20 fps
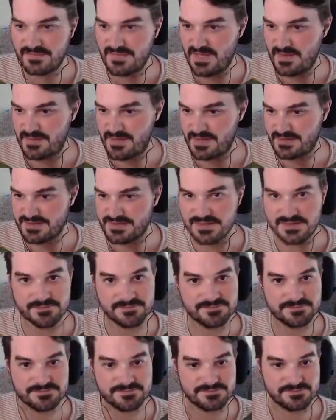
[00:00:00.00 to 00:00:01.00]
yep, that'll do.
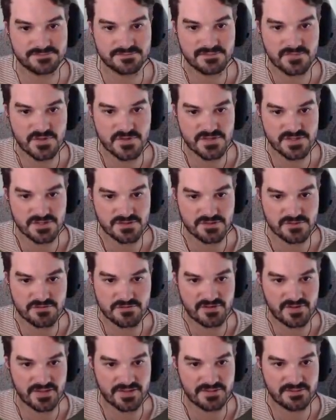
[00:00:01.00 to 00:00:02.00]
He's got a good
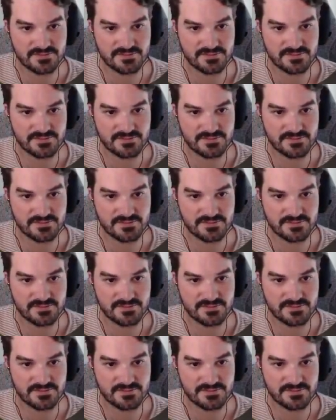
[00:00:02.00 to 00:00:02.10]
fight.